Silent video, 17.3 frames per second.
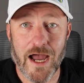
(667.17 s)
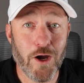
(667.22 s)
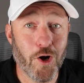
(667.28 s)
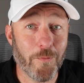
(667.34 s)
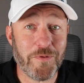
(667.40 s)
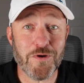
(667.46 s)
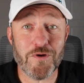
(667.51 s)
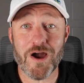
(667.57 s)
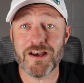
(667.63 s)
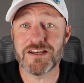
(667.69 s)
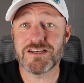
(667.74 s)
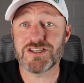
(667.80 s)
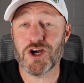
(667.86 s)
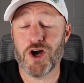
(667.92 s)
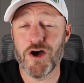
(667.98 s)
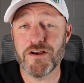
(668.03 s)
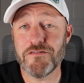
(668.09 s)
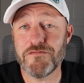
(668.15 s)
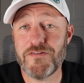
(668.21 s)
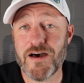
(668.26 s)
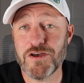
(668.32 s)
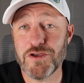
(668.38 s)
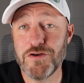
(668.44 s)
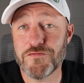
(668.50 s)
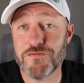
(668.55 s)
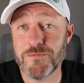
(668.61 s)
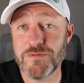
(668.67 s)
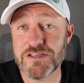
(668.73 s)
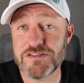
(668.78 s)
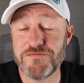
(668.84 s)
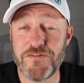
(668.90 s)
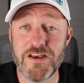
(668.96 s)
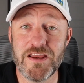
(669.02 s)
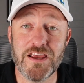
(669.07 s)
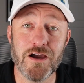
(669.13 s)
I hope you got a ton of value from
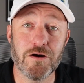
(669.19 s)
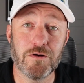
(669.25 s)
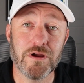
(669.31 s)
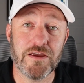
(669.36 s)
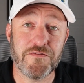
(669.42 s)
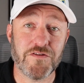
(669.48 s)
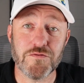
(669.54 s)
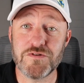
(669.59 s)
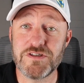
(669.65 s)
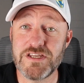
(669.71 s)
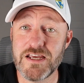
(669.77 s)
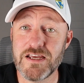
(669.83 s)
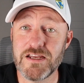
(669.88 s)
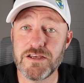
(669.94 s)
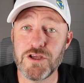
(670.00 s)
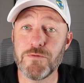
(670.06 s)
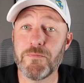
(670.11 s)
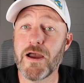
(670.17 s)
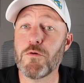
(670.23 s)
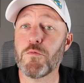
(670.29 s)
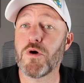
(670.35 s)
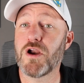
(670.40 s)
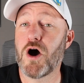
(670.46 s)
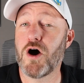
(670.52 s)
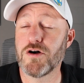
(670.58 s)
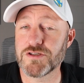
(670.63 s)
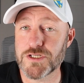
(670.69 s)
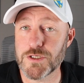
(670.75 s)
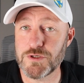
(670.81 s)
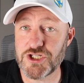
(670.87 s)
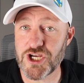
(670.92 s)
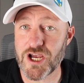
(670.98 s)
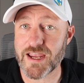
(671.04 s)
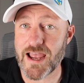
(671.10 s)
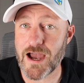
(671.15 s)
this video. If you did, you might want to also
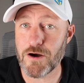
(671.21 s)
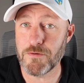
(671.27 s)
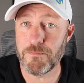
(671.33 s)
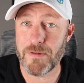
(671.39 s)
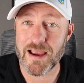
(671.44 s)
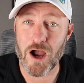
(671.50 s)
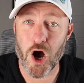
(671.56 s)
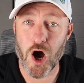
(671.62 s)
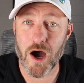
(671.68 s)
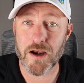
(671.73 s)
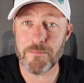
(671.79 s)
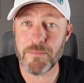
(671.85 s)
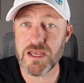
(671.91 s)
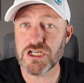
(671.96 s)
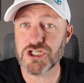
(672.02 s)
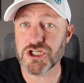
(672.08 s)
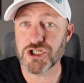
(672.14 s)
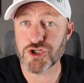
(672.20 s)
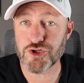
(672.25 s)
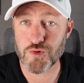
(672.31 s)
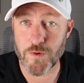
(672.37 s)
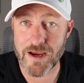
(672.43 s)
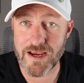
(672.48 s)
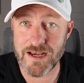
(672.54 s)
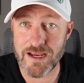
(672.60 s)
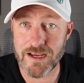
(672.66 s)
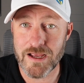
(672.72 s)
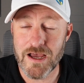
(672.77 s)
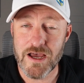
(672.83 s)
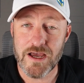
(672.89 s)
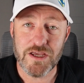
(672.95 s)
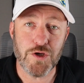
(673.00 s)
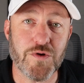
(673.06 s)
check out my automation training.